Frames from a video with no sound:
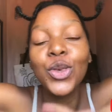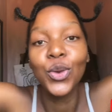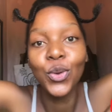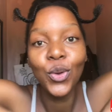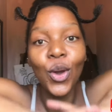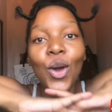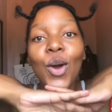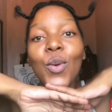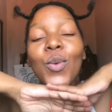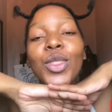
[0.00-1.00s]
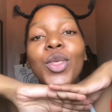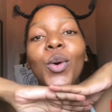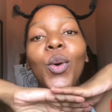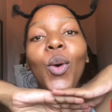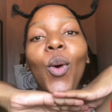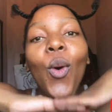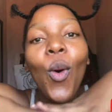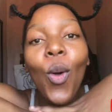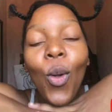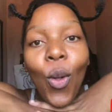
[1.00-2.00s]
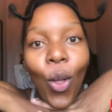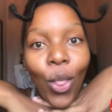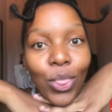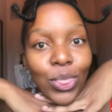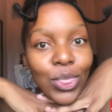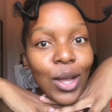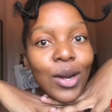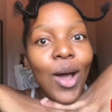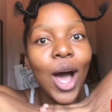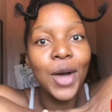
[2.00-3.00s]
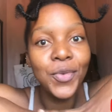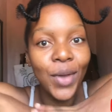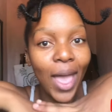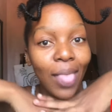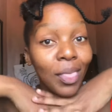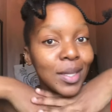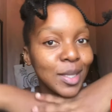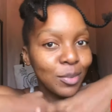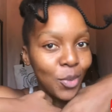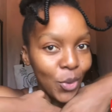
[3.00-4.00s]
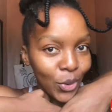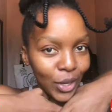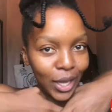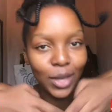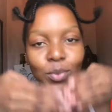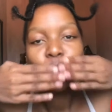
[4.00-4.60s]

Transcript: you with all the love and the support, okay?